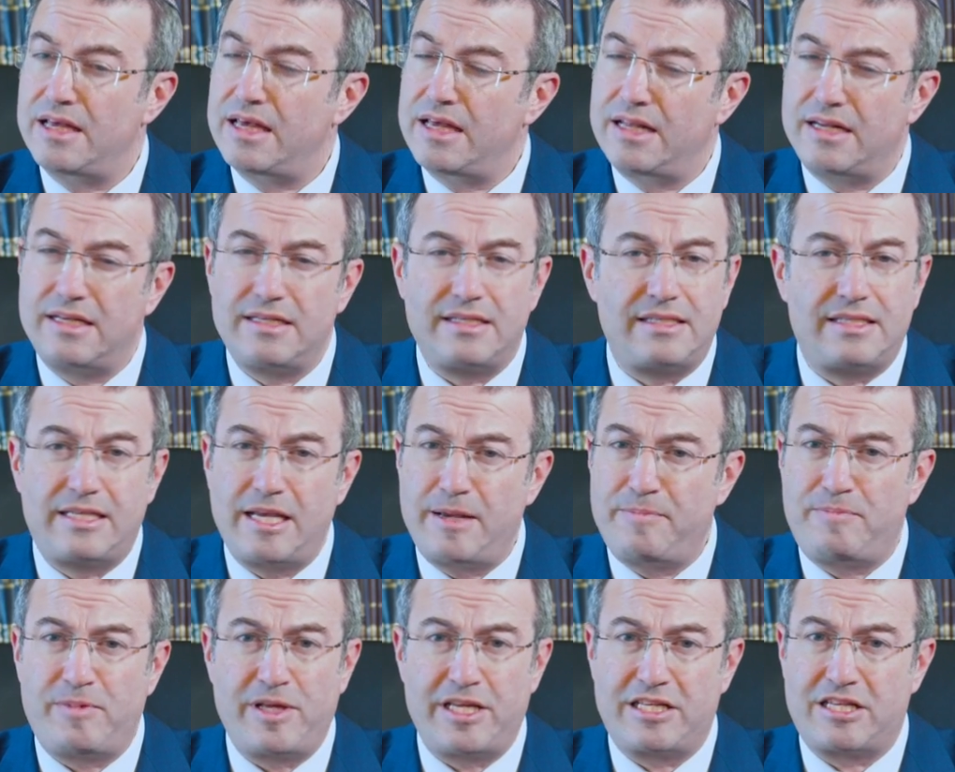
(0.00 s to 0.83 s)
It is
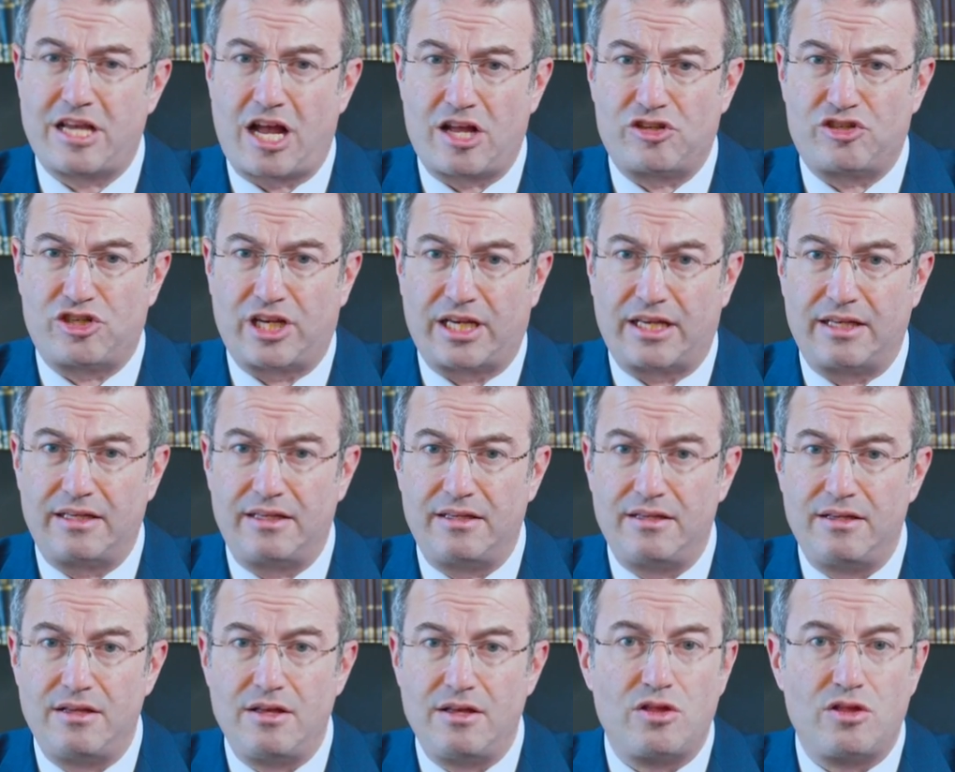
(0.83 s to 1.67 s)
deeply touching
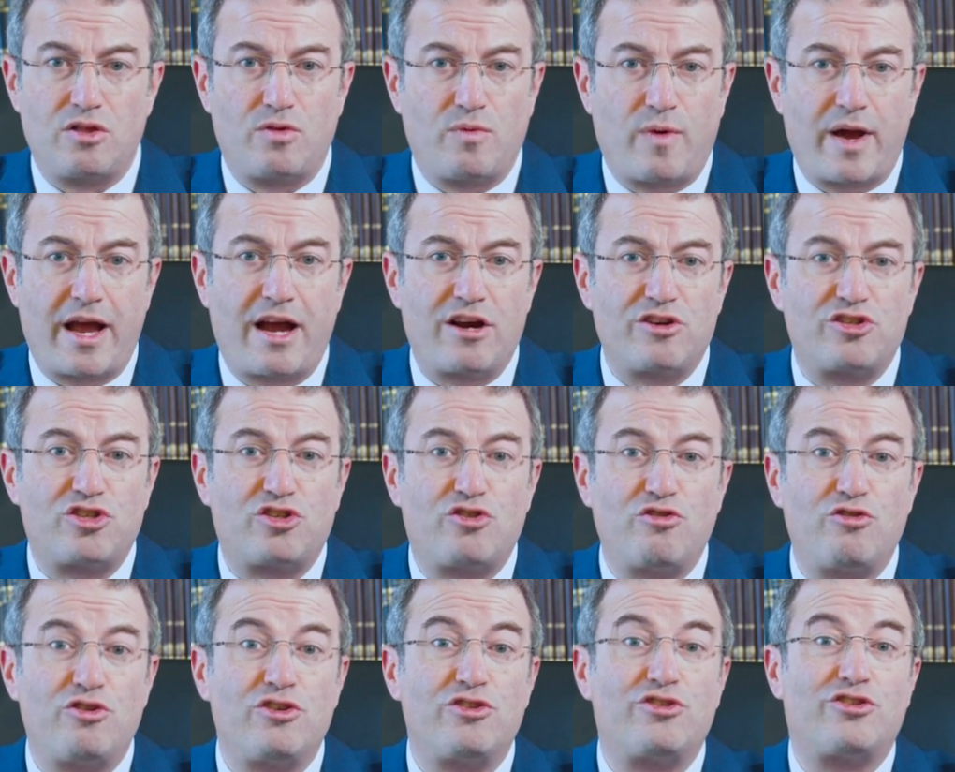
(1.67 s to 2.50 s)
the way our
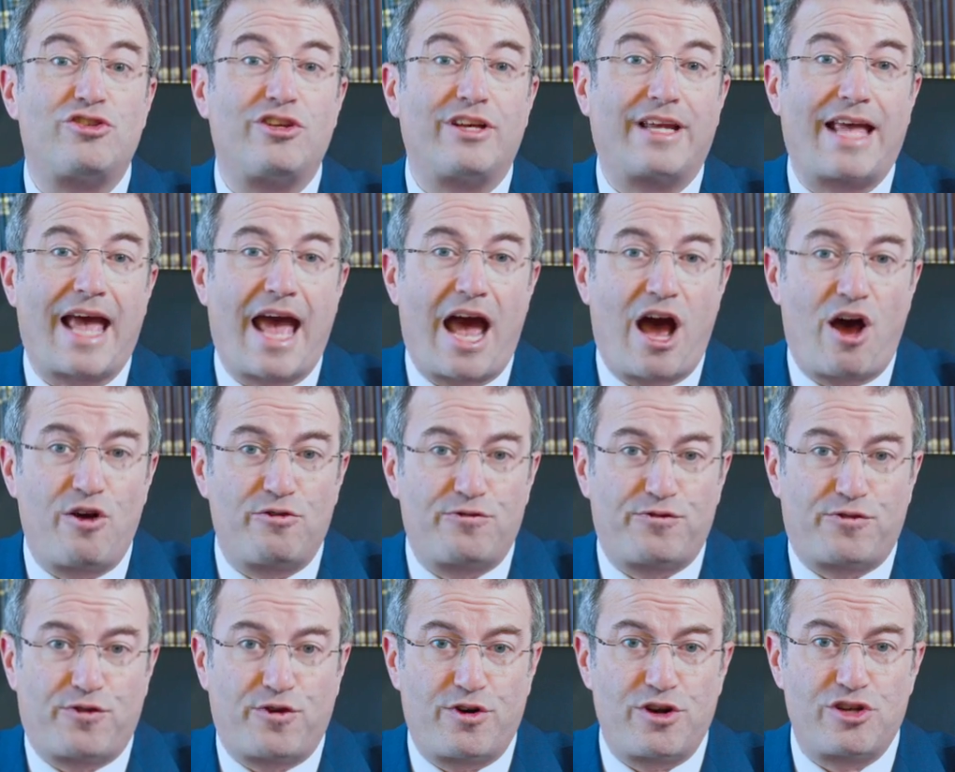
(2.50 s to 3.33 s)
students look
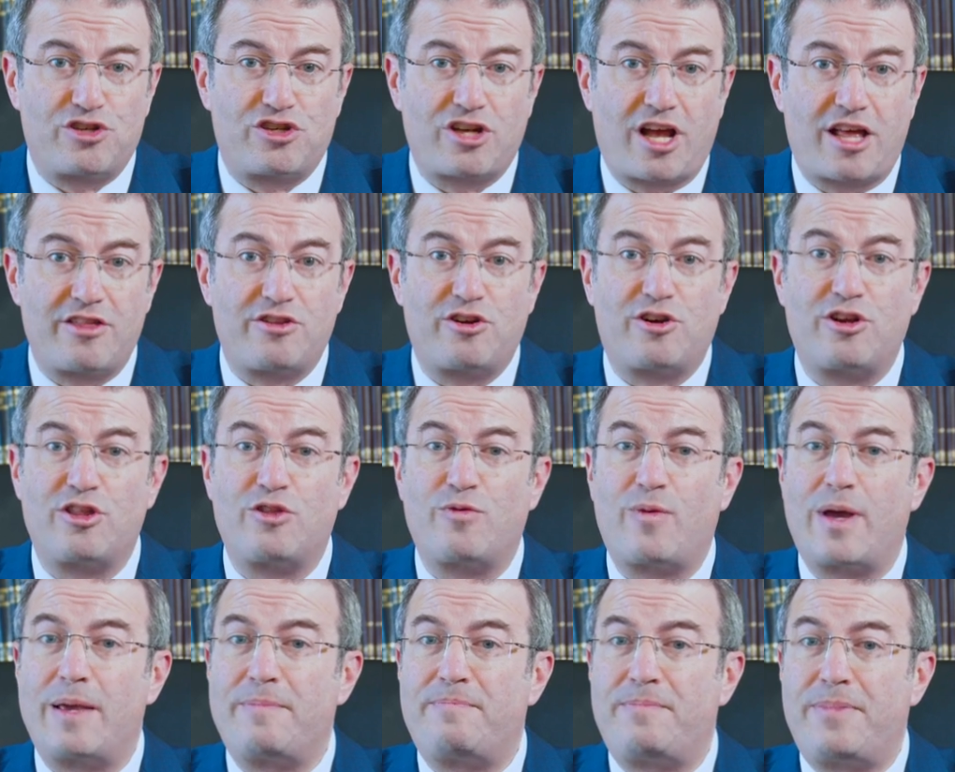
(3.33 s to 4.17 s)
out for each other
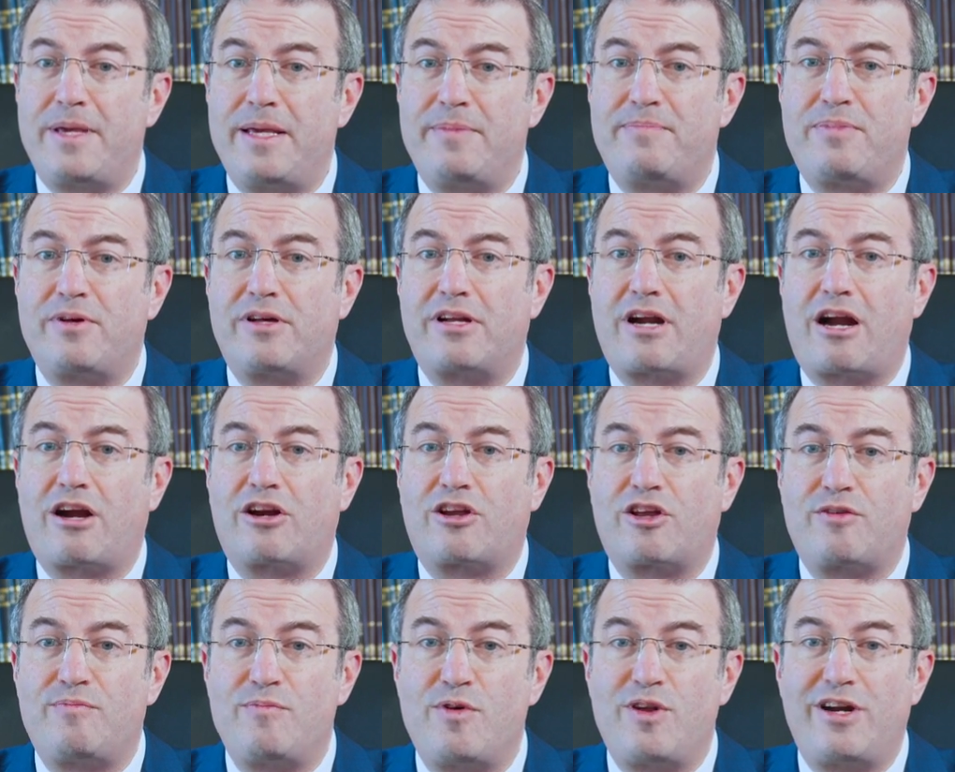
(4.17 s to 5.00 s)
and the way people in
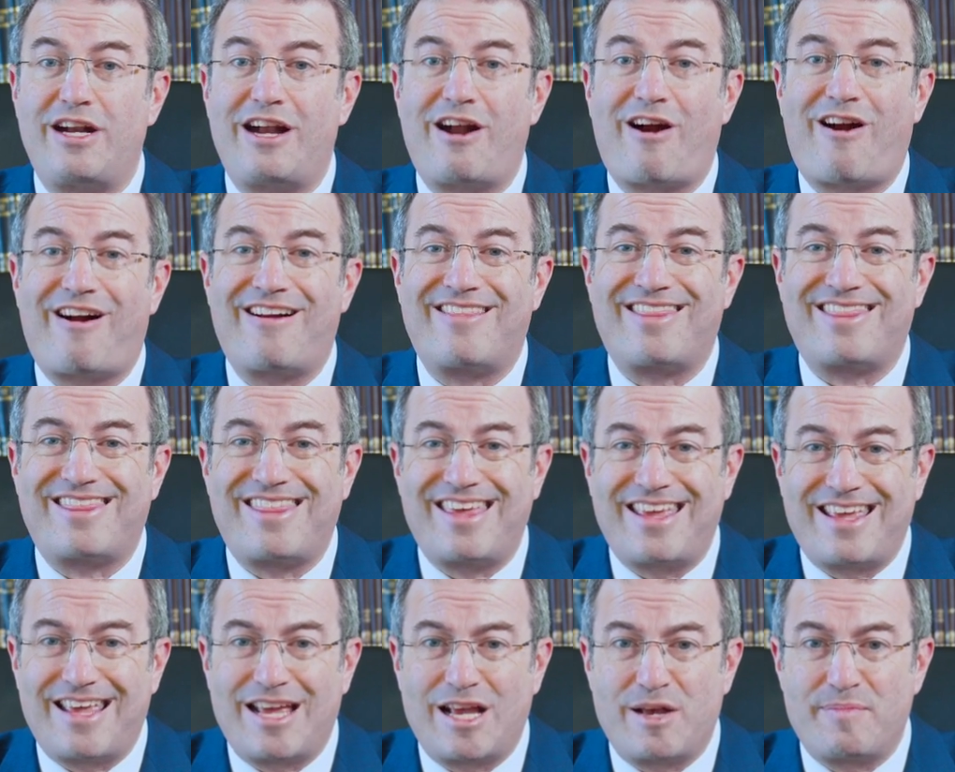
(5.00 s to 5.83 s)
our community are
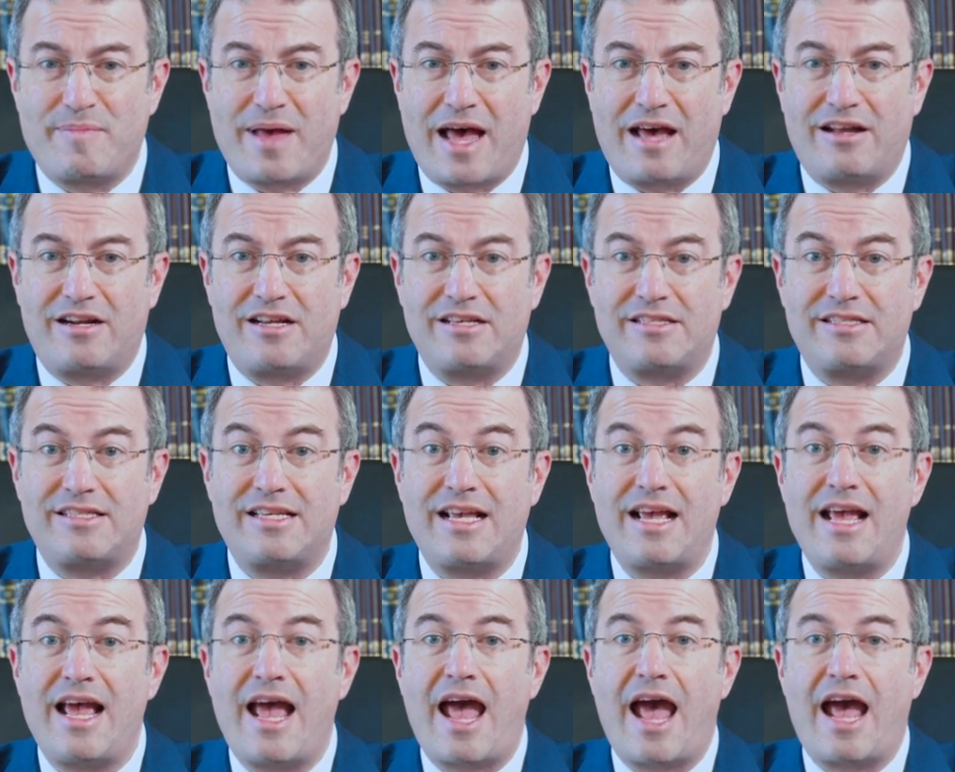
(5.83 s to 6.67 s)
thinking about
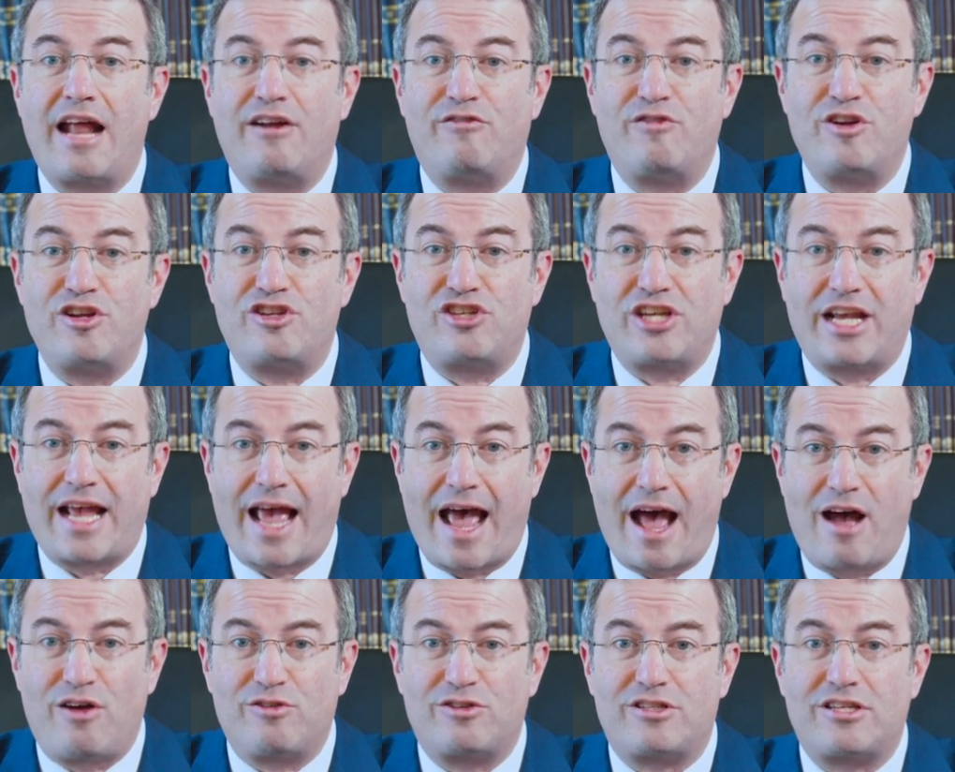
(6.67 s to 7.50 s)
us and
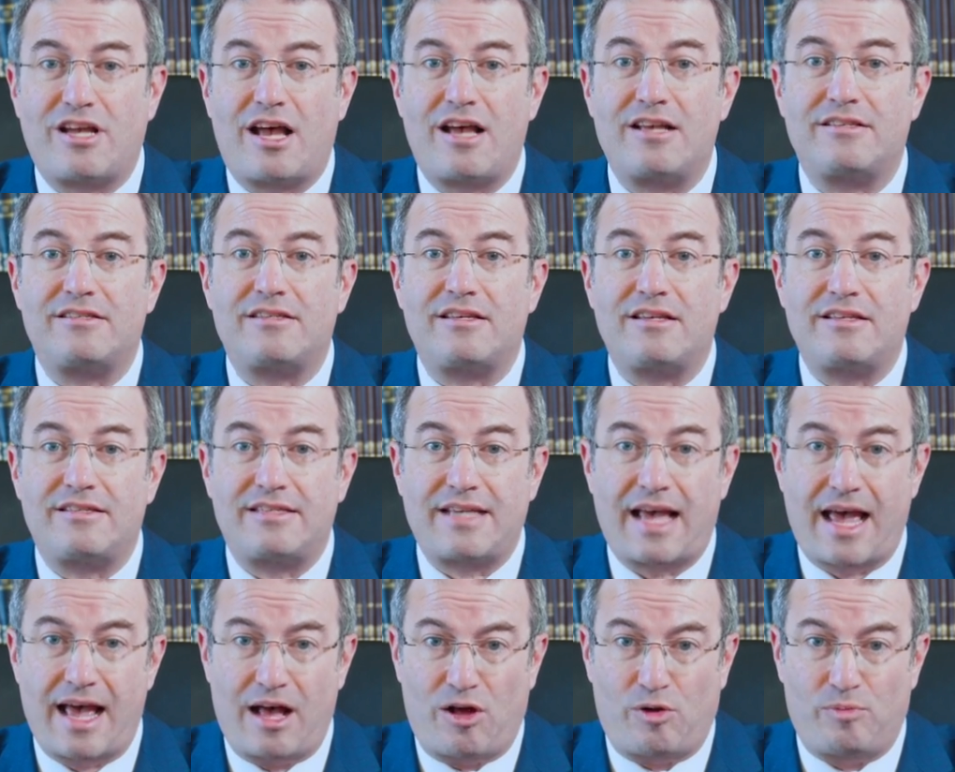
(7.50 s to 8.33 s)
reaching out to us
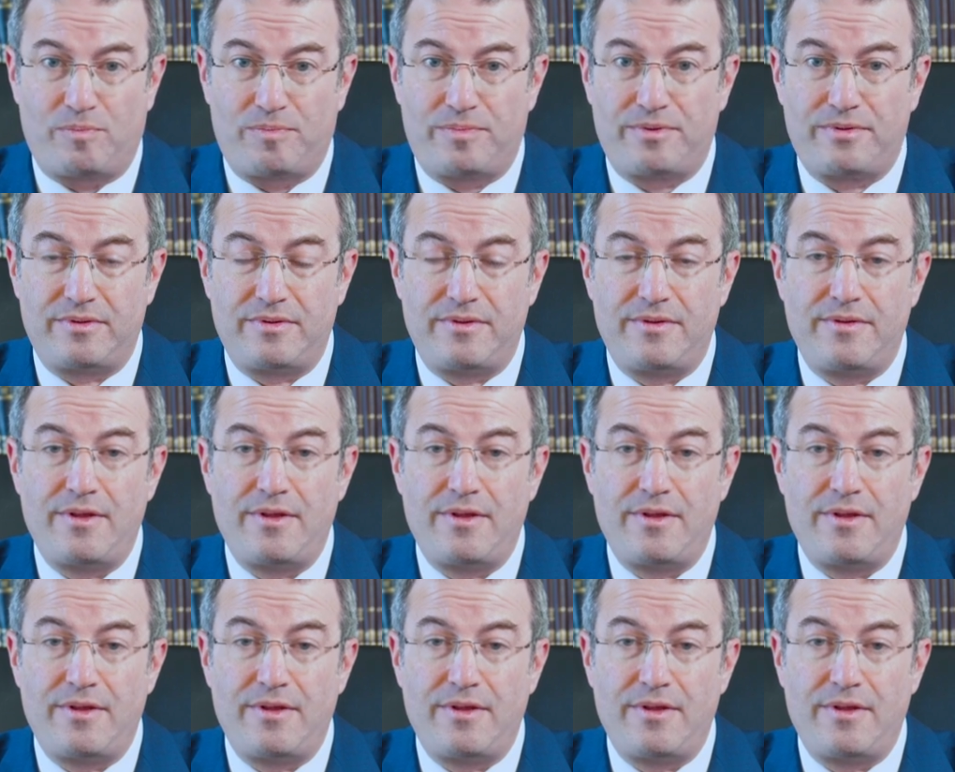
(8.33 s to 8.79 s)
to help.